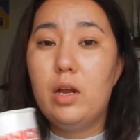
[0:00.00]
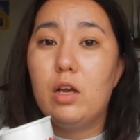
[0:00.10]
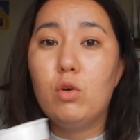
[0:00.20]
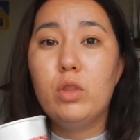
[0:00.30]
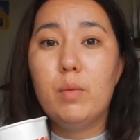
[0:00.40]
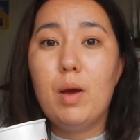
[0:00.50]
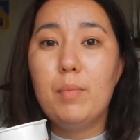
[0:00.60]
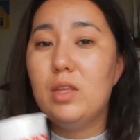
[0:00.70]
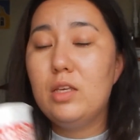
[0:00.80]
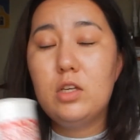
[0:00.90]
and I called them
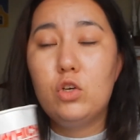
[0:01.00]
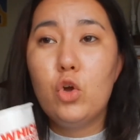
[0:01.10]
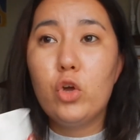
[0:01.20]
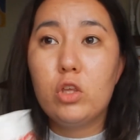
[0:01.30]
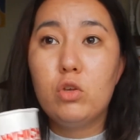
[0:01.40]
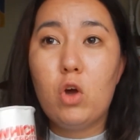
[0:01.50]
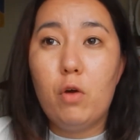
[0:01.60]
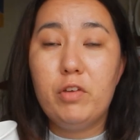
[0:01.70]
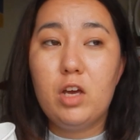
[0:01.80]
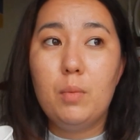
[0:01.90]
up and they said no to
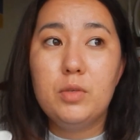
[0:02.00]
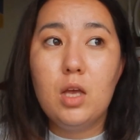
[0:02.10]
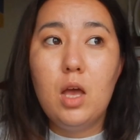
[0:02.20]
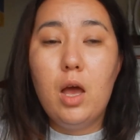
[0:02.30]
coffee cups.